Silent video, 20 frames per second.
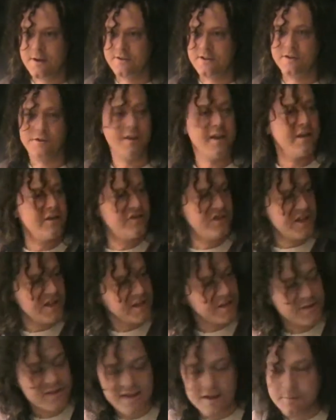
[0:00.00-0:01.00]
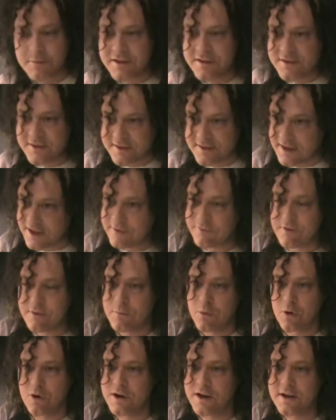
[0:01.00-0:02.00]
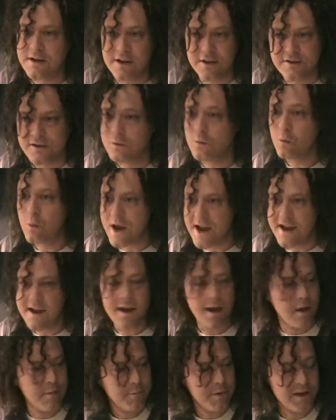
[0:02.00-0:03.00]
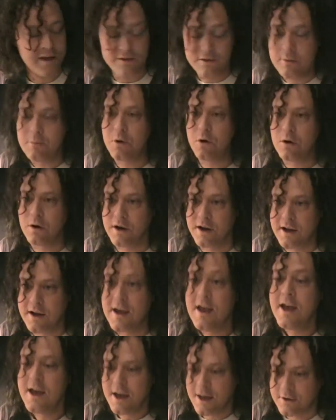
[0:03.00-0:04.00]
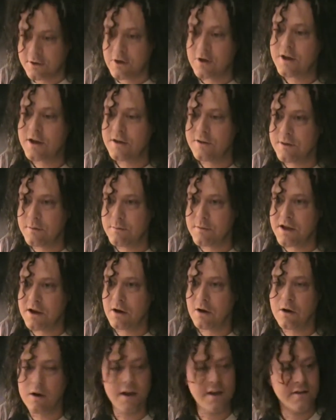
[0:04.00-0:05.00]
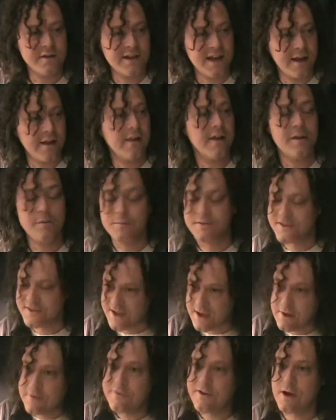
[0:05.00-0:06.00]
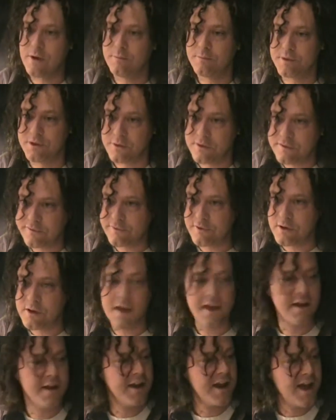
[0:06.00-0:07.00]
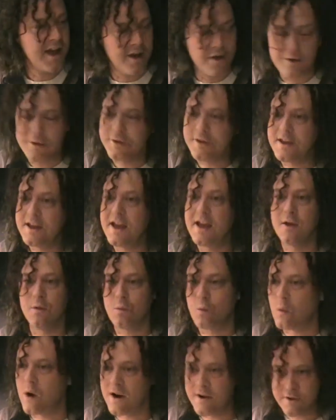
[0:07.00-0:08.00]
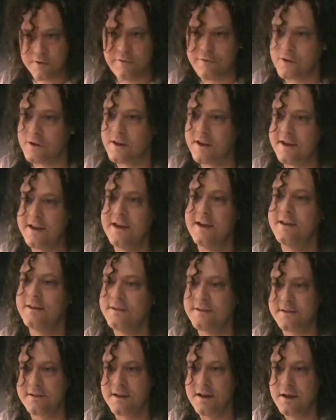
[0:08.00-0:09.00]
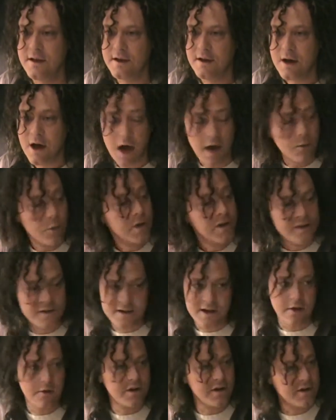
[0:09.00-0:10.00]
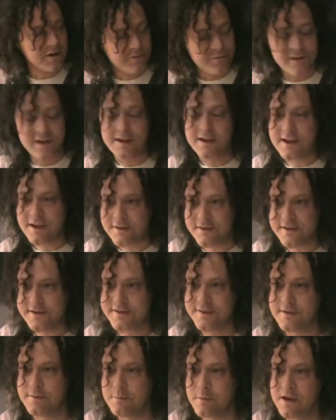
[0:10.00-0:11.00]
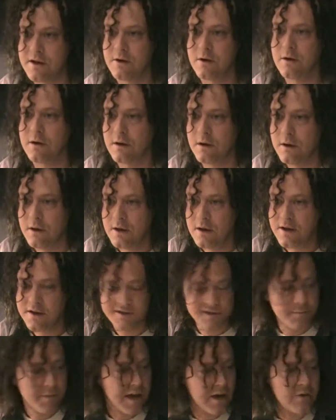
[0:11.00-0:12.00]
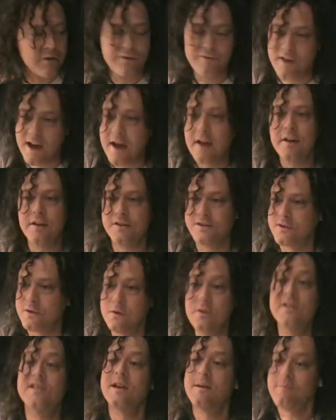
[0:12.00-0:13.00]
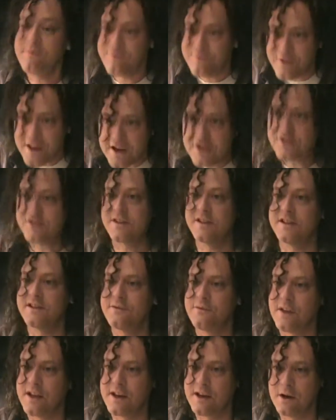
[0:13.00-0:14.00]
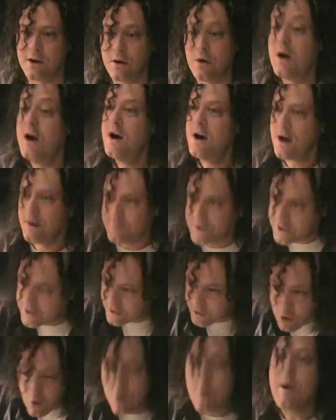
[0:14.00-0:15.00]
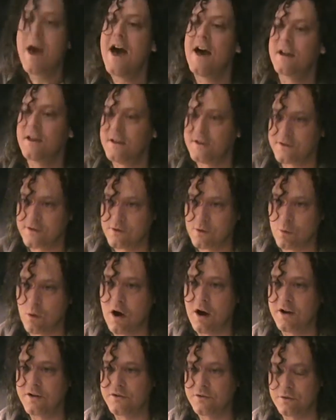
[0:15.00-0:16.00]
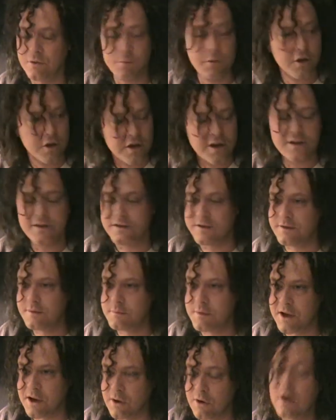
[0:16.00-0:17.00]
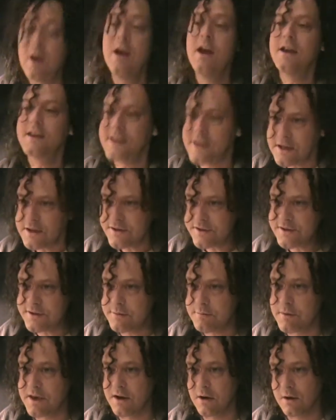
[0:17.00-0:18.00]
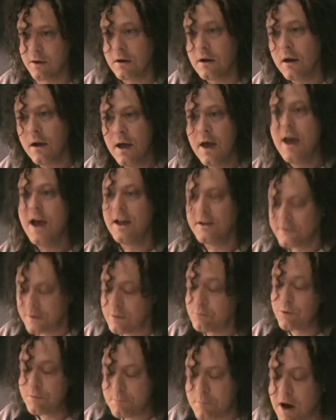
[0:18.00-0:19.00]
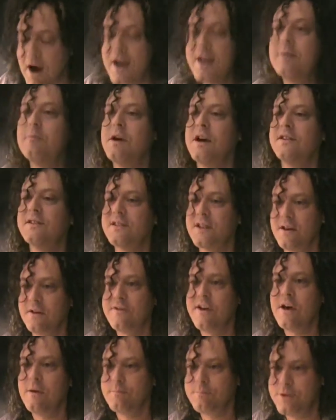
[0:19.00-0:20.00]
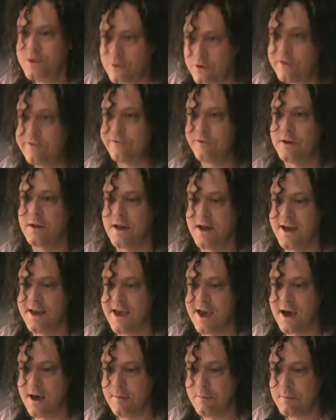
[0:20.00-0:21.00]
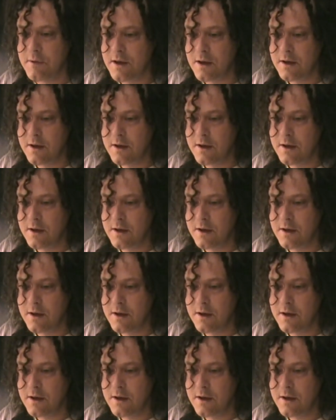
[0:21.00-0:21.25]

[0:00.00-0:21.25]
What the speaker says: Do you think Gene Simmons every morning doesn't wake up in the morning and look in the mirror and tell himself how beautiful and healthy and wonderful he is? I wouldn't doubt it if he kisses the mirror. As a matter of fact, as soon as I'm finished this video, I'm going to go back into the washroom, look into the mirror, kiss the mirror, and remind myself how beautiful I am.